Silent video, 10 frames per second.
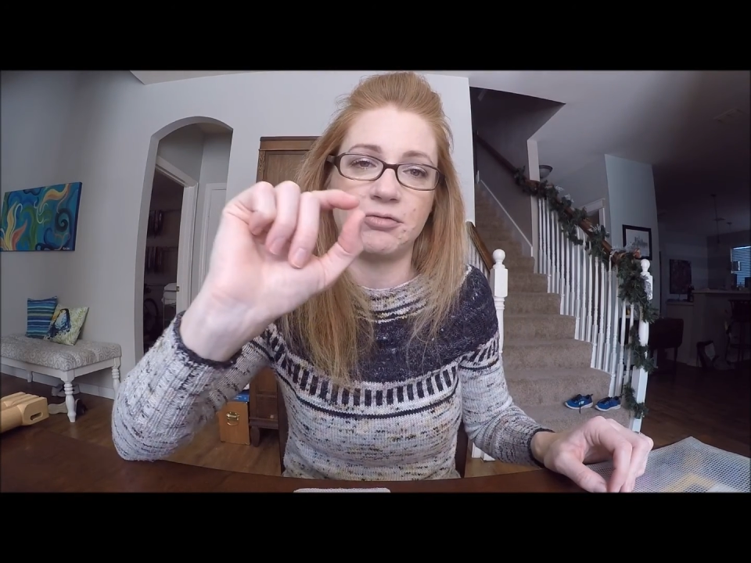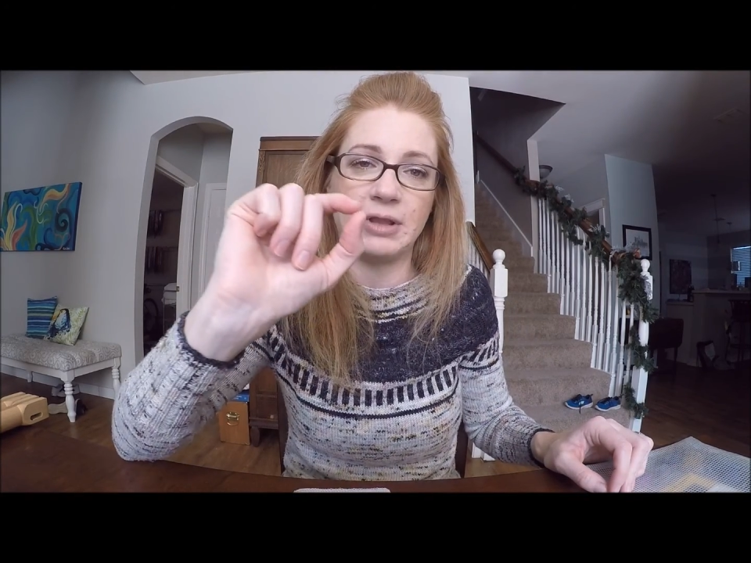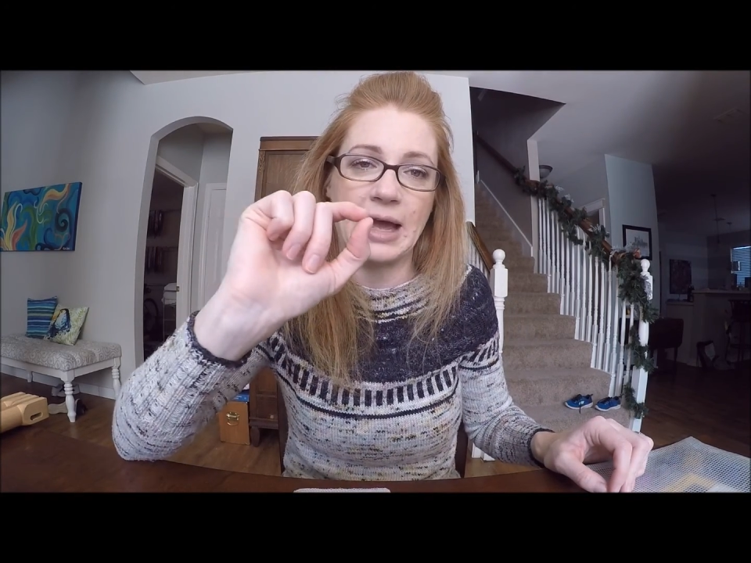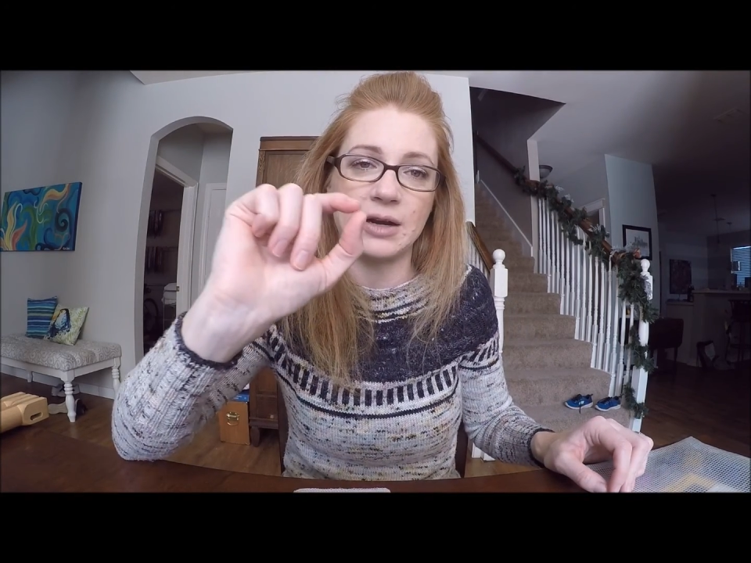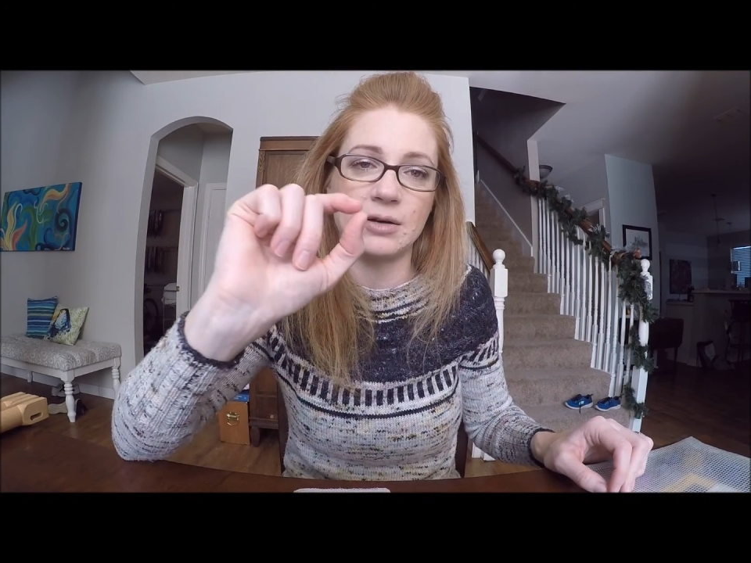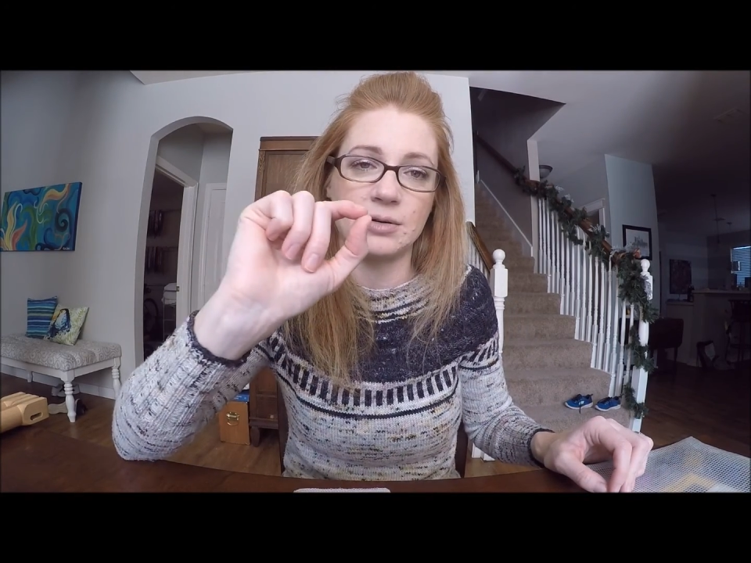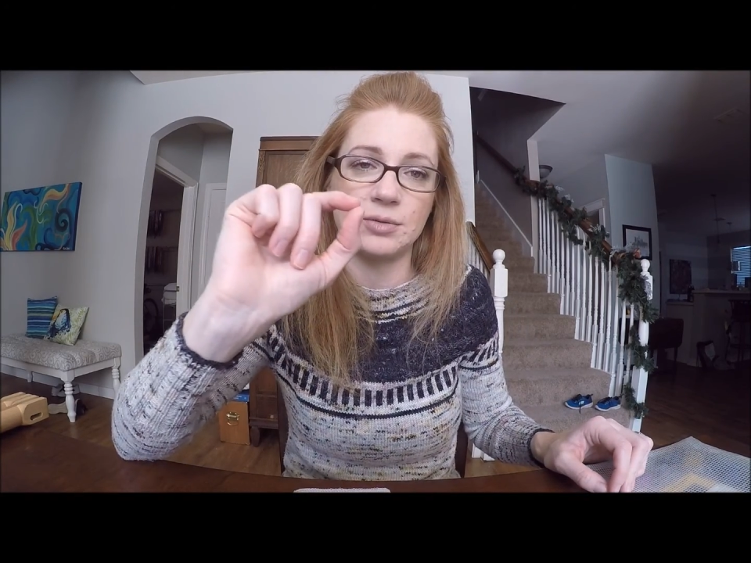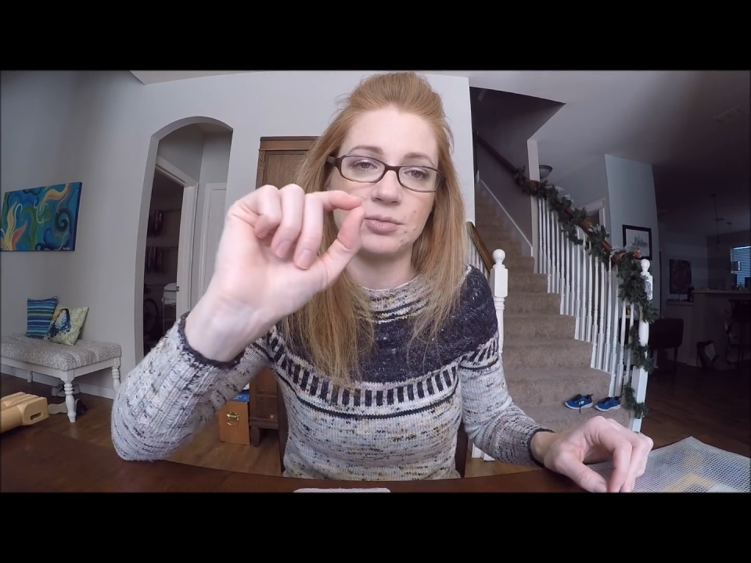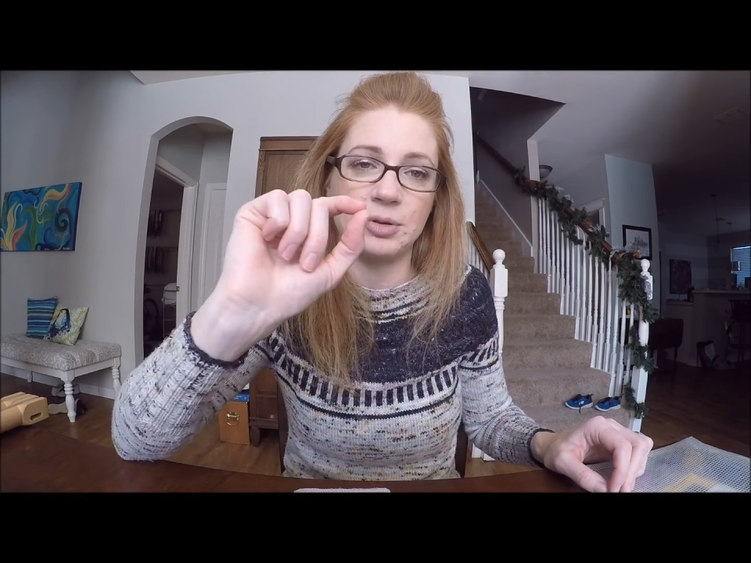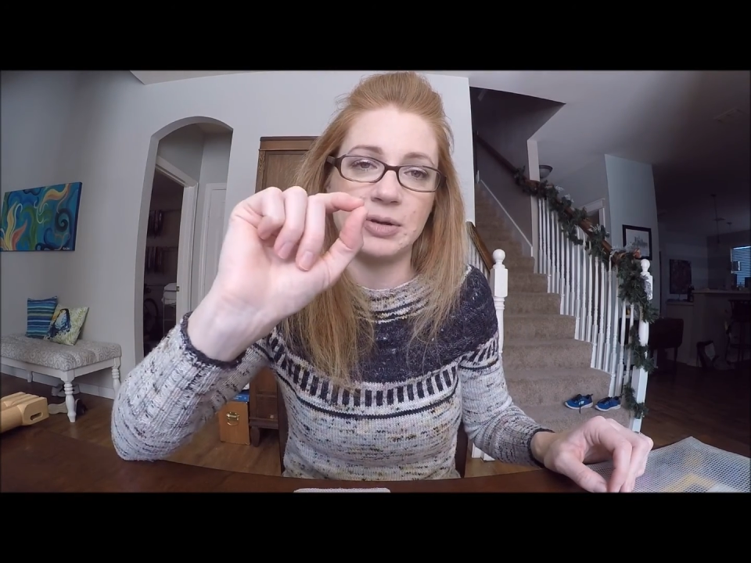flat
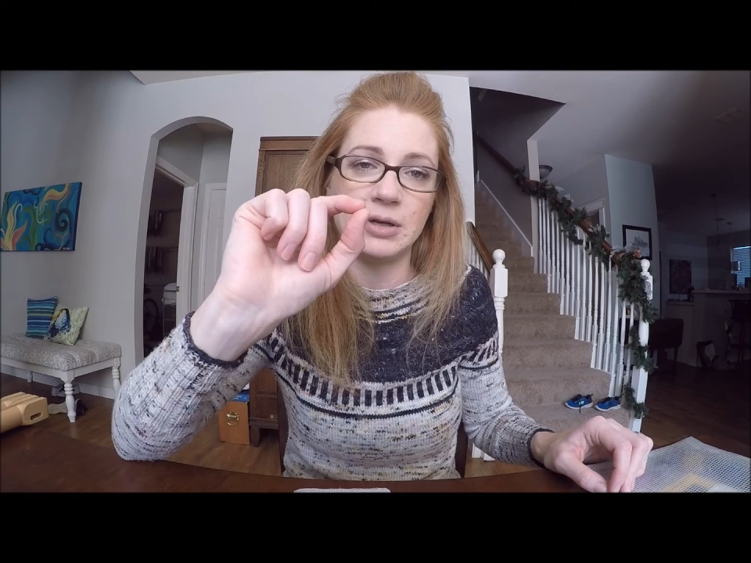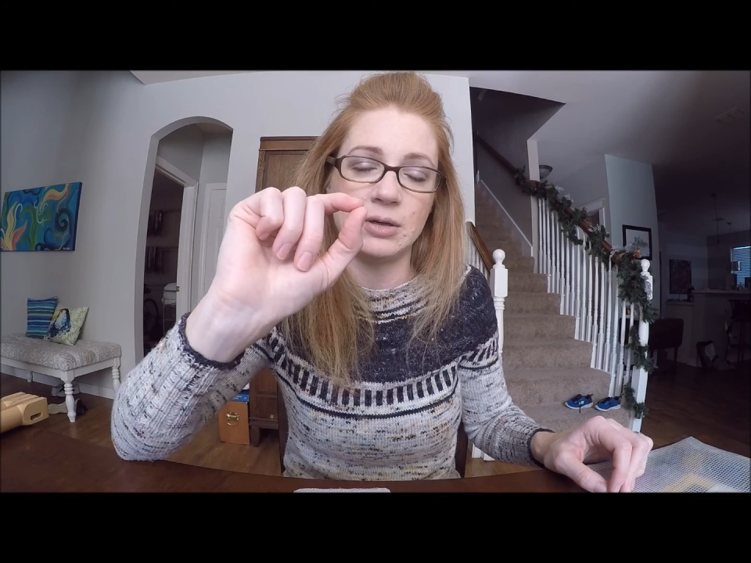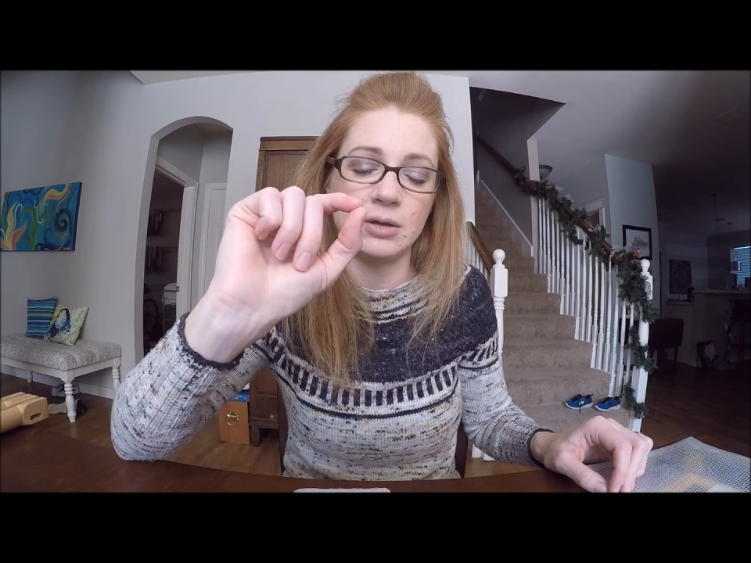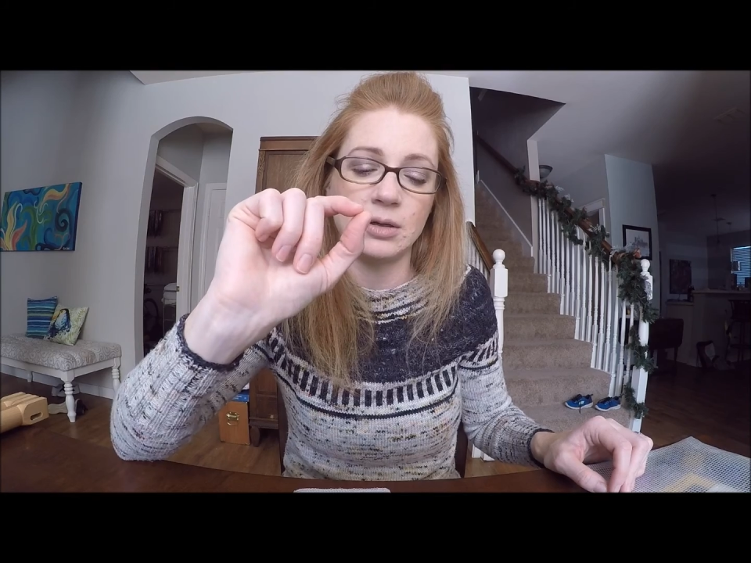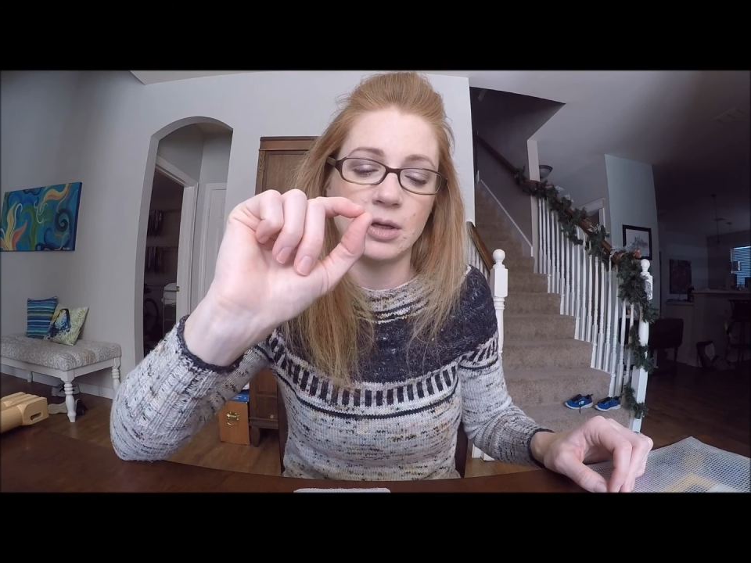ribbon,